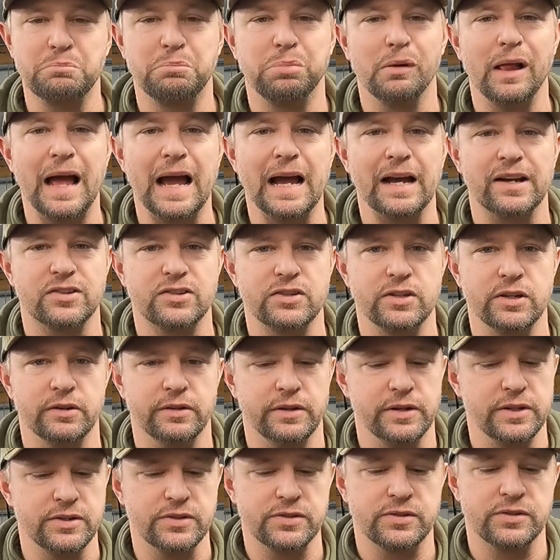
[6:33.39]
Black
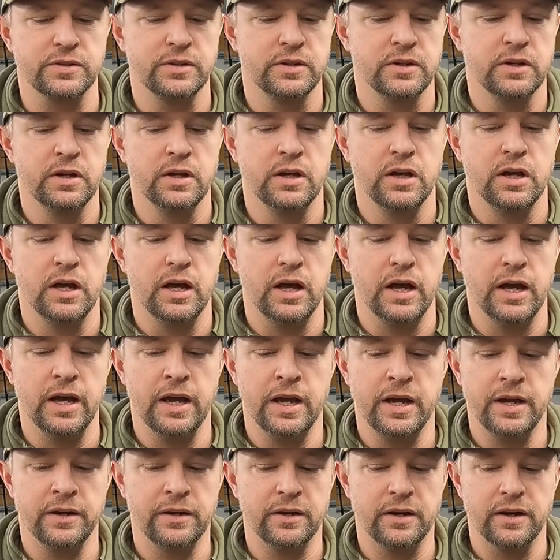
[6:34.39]
series,
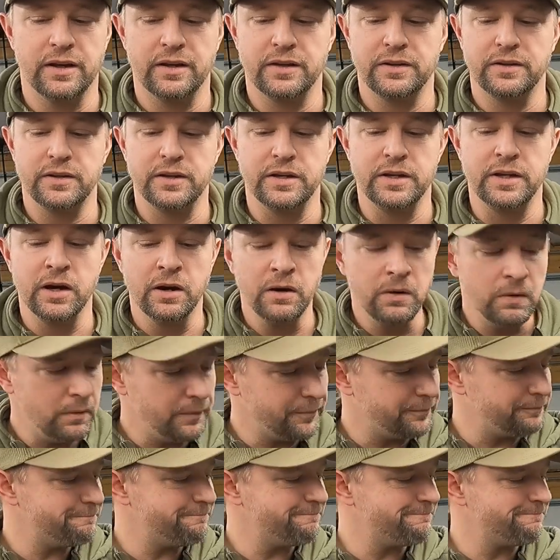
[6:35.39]
and you
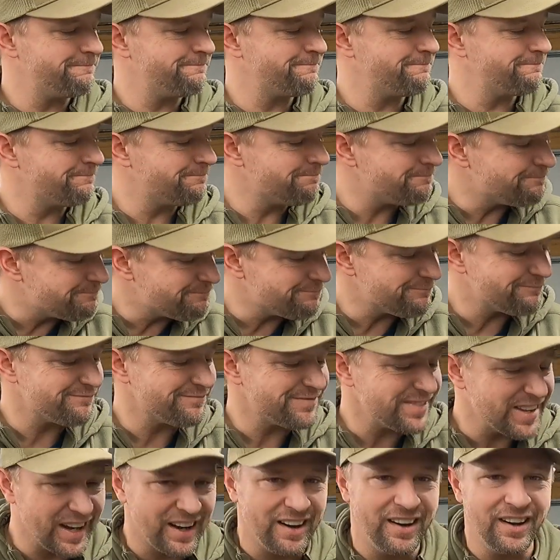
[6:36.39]
know,
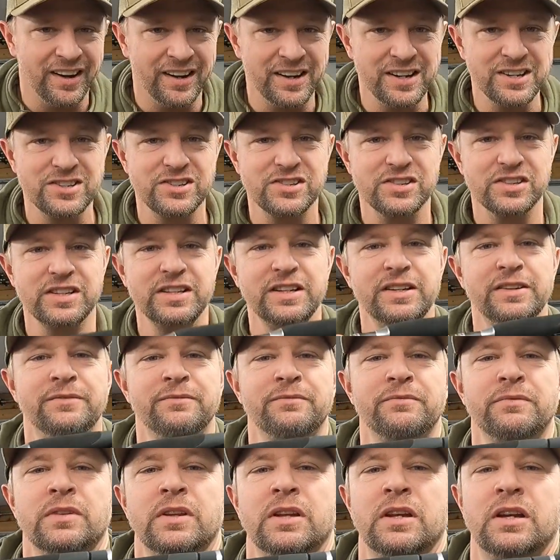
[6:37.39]
honestly,
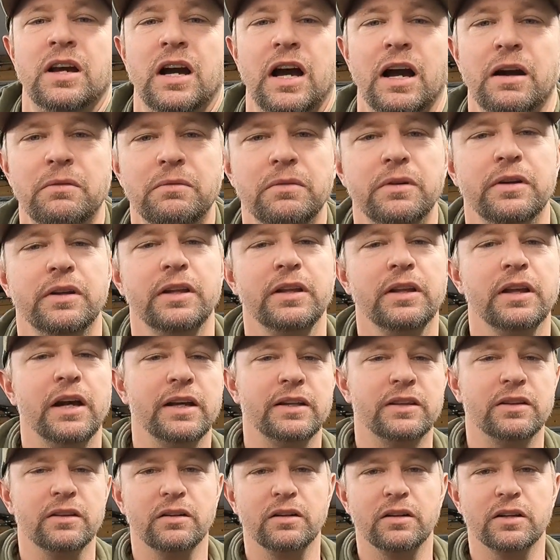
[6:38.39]
I really
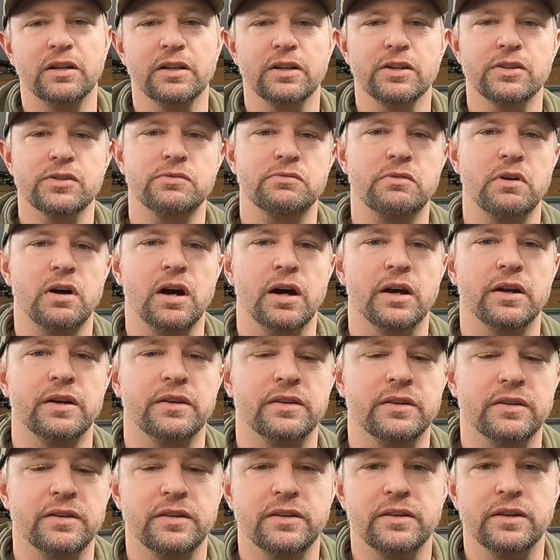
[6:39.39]
like the look of this rod.
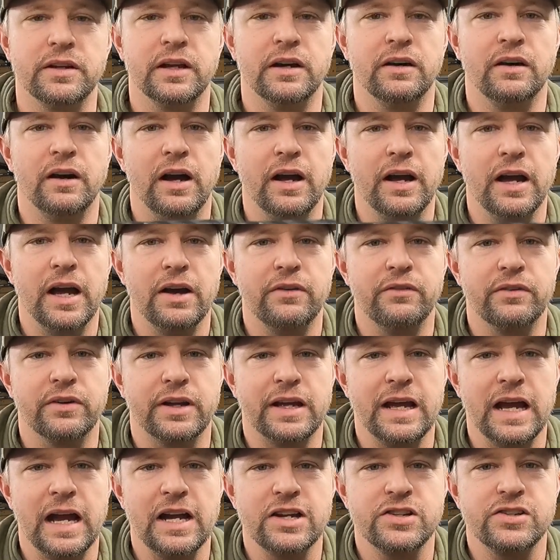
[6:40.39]
Now, I
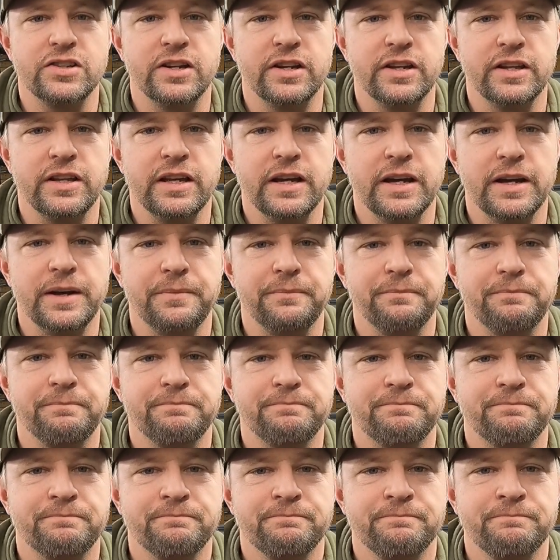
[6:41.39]
haven't casted it yet,
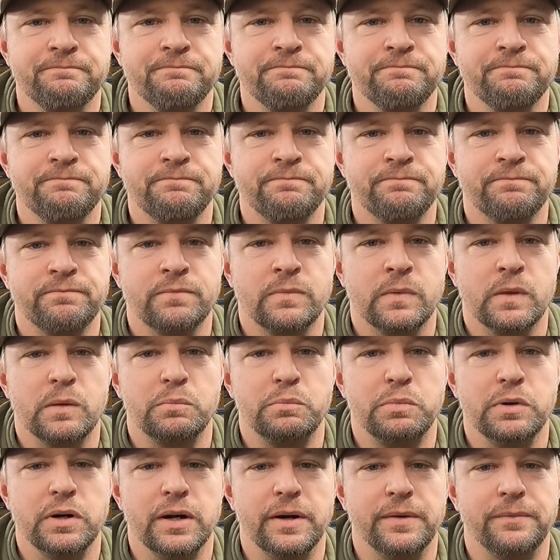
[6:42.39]

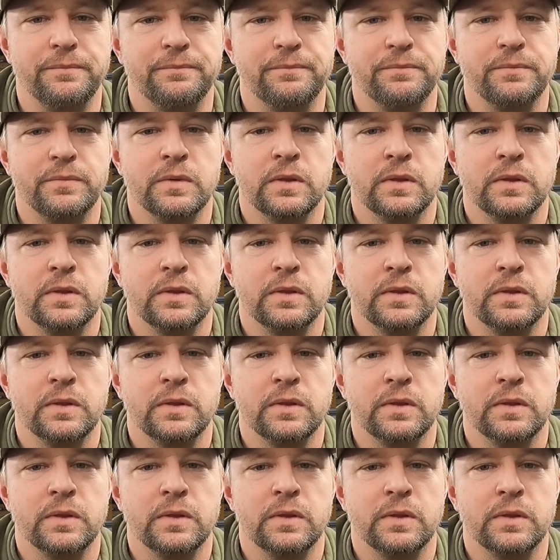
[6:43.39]
but